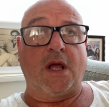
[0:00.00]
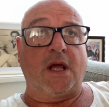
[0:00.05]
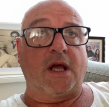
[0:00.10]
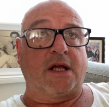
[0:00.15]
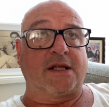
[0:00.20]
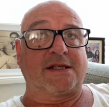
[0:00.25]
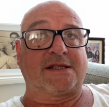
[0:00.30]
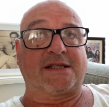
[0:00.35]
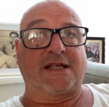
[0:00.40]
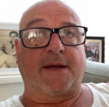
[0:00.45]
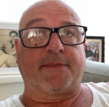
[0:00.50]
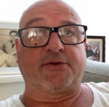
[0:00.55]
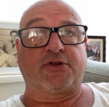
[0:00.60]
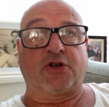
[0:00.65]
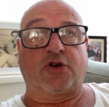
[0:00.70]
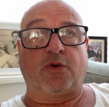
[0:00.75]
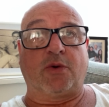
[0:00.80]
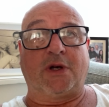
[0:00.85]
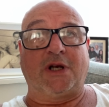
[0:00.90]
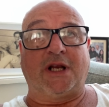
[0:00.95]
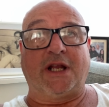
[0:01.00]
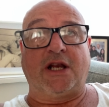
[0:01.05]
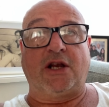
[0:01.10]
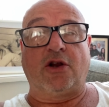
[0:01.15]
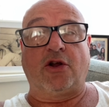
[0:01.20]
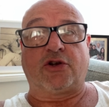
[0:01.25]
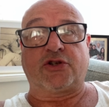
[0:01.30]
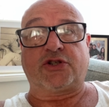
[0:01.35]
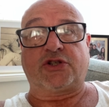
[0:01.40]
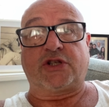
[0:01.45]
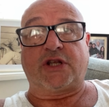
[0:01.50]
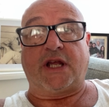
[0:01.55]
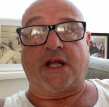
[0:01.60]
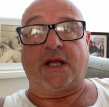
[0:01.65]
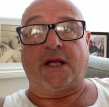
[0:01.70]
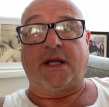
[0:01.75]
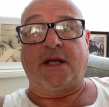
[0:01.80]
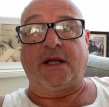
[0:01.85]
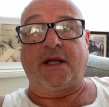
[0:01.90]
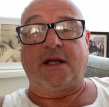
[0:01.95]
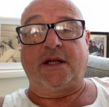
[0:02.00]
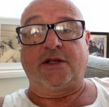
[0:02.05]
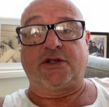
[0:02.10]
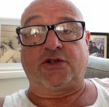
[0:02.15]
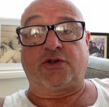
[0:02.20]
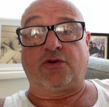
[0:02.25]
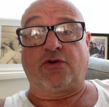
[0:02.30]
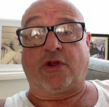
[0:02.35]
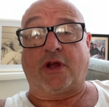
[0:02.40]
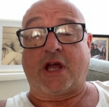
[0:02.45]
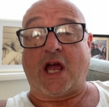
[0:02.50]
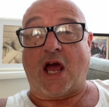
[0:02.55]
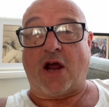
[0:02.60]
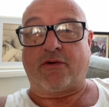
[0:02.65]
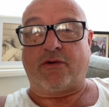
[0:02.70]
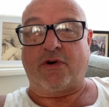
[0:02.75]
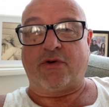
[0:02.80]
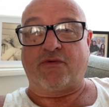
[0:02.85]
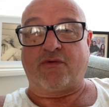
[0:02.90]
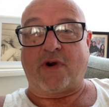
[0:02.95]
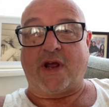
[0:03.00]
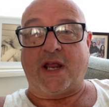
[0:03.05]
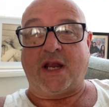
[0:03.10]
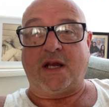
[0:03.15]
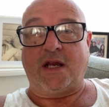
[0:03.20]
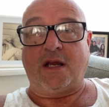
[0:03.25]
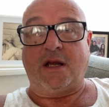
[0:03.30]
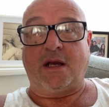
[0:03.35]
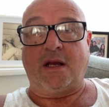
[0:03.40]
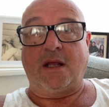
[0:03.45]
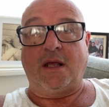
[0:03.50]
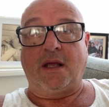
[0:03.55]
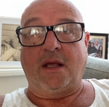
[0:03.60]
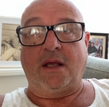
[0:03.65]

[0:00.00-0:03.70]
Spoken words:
and subsequently lost it to the current reigning,